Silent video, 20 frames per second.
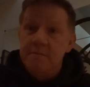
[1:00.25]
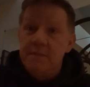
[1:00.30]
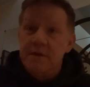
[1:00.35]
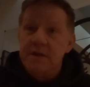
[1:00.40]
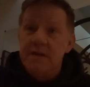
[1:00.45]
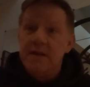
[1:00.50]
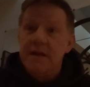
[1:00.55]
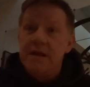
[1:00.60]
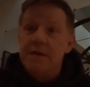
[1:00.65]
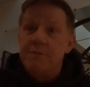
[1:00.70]

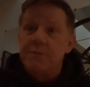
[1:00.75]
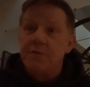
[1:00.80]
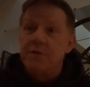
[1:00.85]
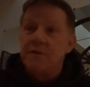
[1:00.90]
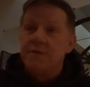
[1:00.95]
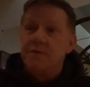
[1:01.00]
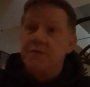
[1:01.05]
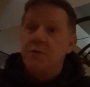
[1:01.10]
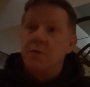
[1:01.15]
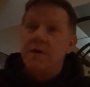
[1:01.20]
in April
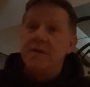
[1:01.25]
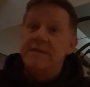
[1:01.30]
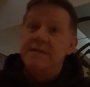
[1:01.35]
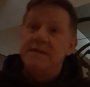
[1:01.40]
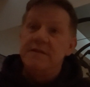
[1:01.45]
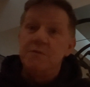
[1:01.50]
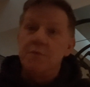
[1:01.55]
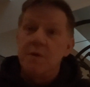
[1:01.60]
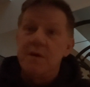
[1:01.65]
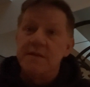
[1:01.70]
of
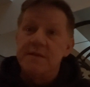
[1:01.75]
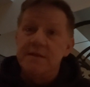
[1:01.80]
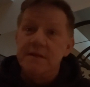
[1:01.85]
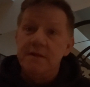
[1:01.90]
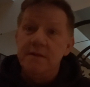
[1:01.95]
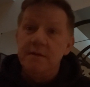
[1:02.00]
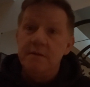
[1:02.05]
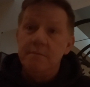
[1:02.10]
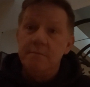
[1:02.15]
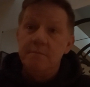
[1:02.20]

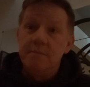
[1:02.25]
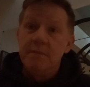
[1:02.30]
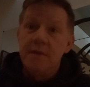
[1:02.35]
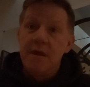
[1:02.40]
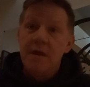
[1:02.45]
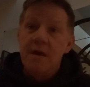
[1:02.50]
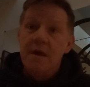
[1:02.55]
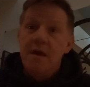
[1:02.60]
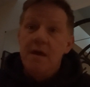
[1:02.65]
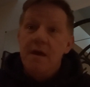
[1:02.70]
2020,
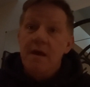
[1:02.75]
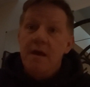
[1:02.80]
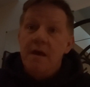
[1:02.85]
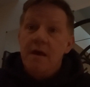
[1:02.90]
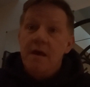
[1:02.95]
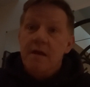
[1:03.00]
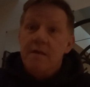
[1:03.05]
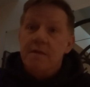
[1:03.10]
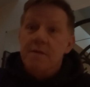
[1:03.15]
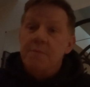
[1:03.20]

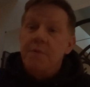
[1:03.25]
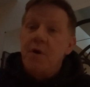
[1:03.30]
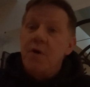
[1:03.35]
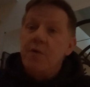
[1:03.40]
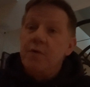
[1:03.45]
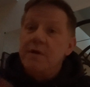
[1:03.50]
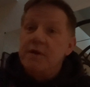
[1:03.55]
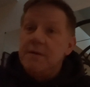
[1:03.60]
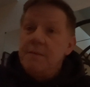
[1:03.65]
the poet